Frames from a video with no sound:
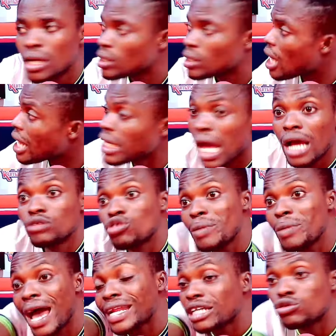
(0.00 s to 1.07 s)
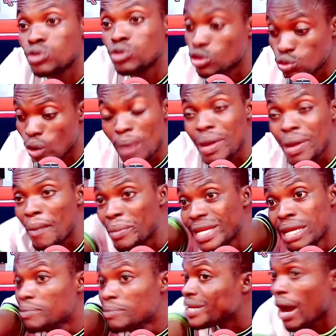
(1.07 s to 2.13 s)
And to be honest with you, maybe I mean,
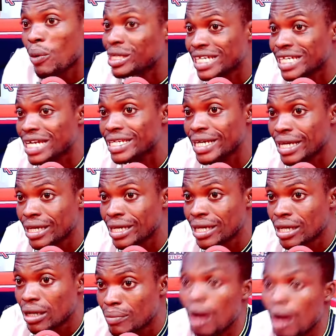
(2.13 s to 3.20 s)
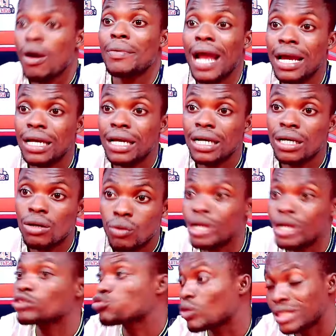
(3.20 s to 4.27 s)
you know, what you know,
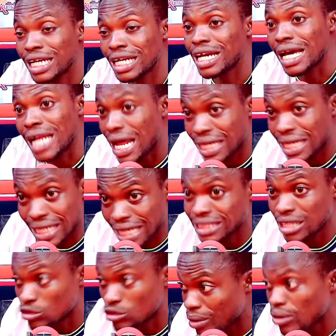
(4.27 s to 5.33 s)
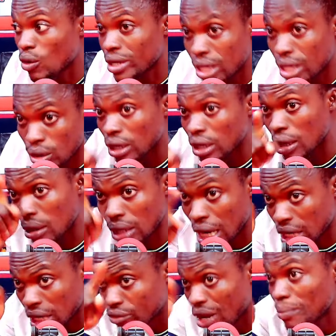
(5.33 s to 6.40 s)
where sure say Ghana and the next man, or you know, I
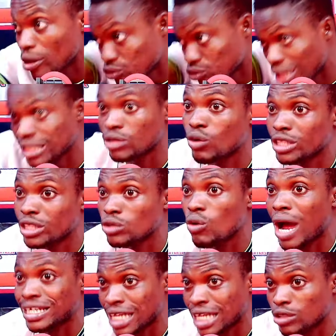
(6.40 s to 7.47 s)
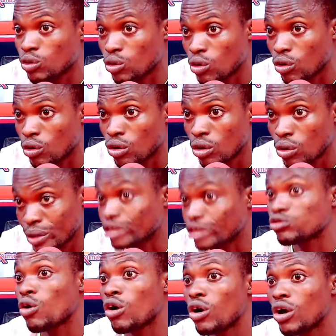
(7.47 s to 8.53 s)
can't remember Swazin or you know, as Santa Coroco. Where
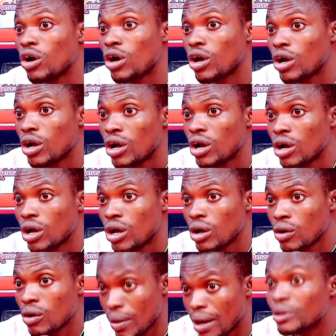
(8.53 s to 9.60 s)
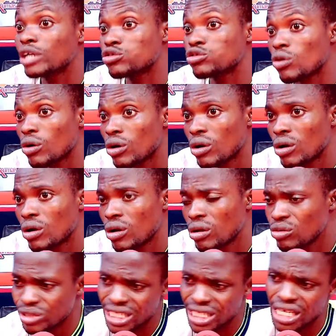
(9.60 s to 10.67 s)
sure? Can I wish?
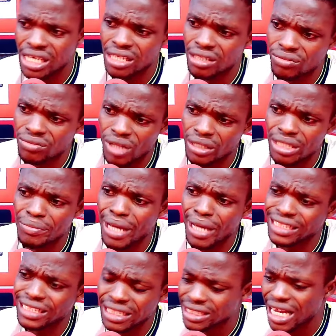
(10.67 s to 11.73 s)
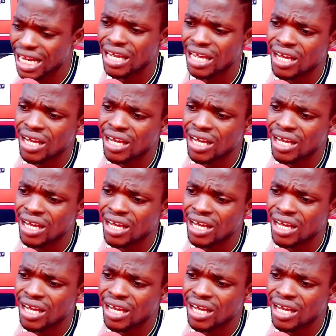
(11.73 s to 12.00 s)
You see, Timmy, I think that